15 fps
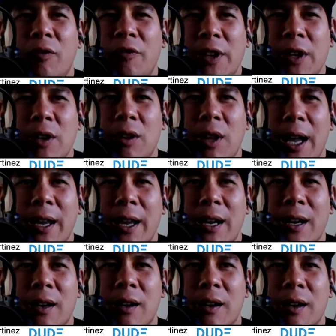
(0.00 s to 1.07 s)
feel like
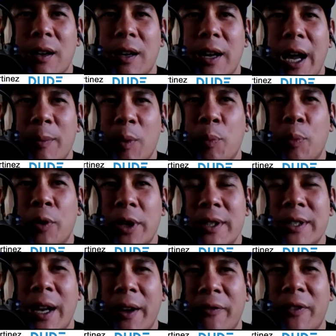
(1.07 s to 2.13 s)
I'm a pretty
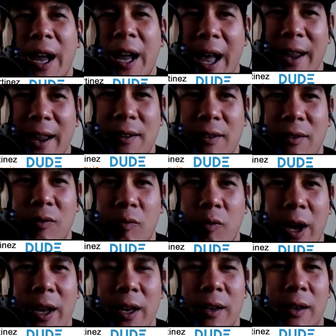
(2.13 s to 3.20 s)
tough guy,
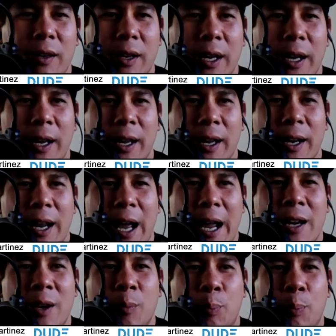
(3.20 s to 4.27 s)
right? And
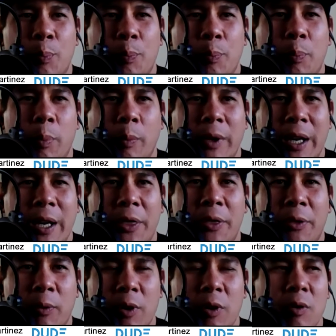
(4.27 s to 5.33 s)
I can get
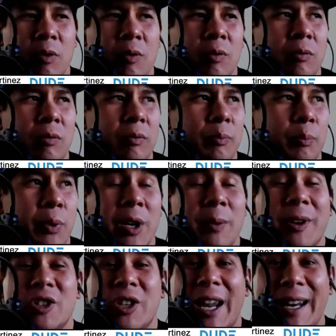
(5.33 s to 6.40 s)
through pretty
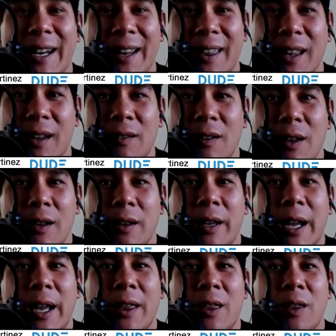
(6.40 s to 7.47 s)
much anything.
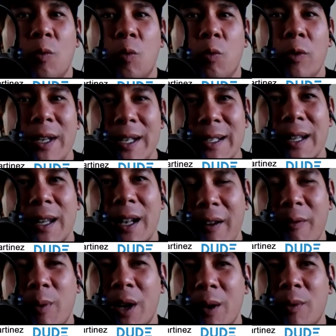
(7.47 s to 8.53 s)
And the reason that
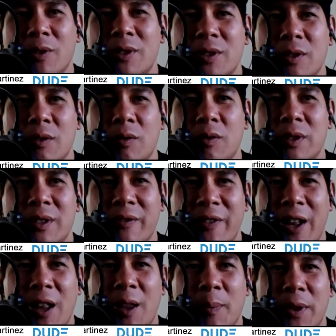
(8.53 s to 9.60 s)
I've been able to
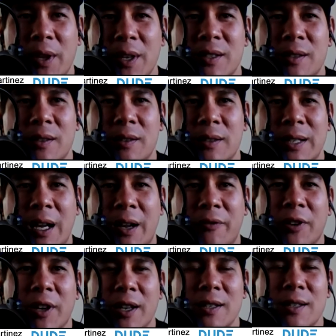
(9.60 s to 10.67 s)
develop this
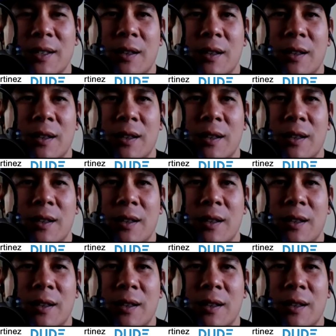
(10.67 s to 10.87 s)
toughness